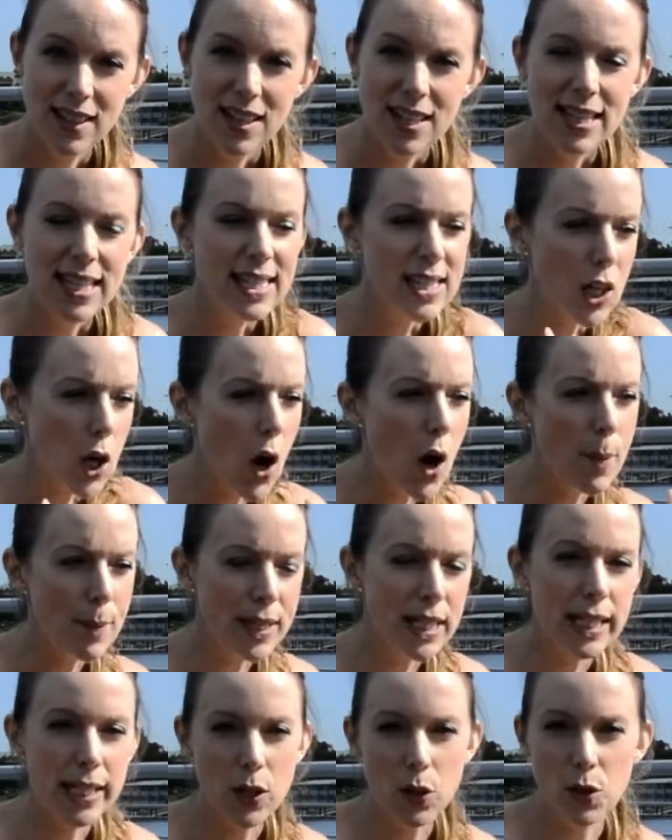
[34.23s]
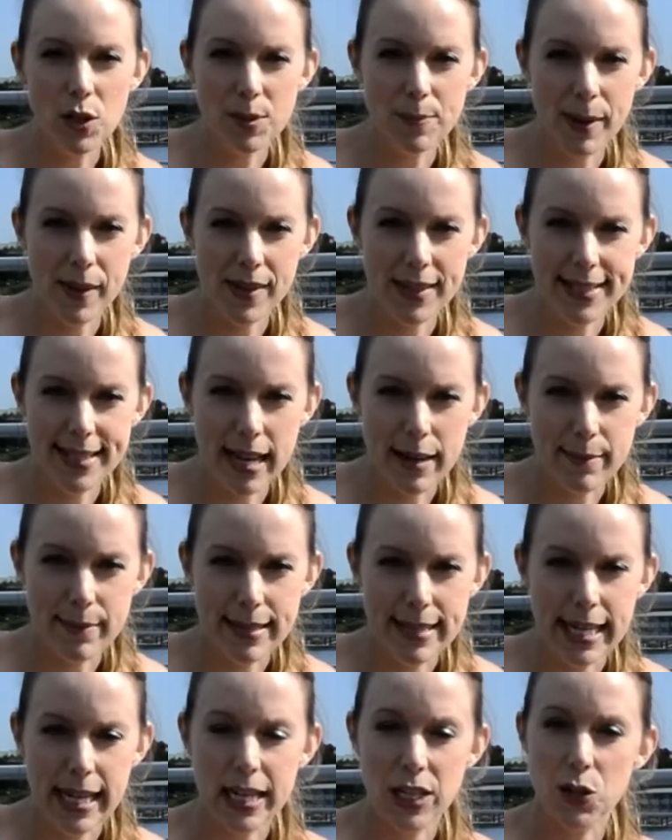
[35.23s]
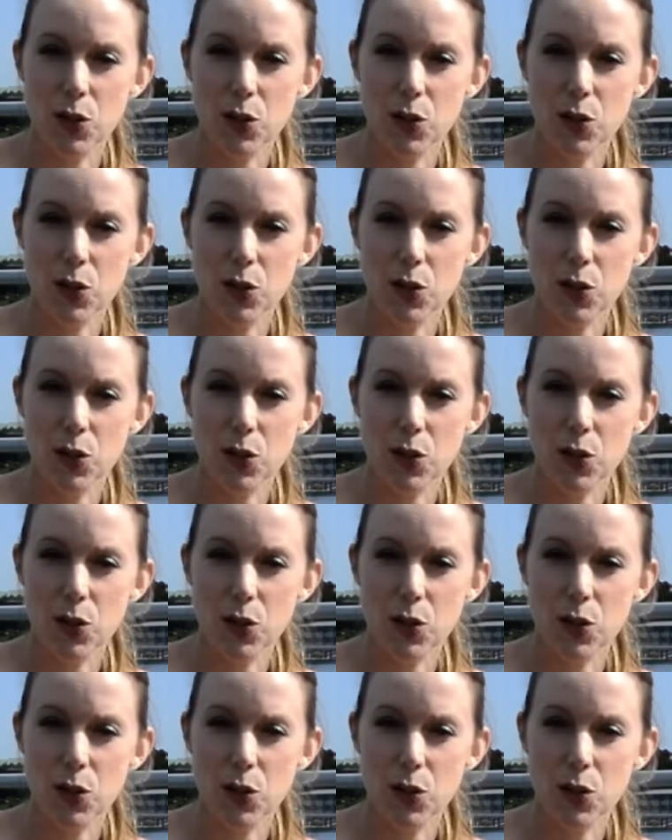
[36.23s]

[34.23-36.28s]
These are commonly caused by the same thing,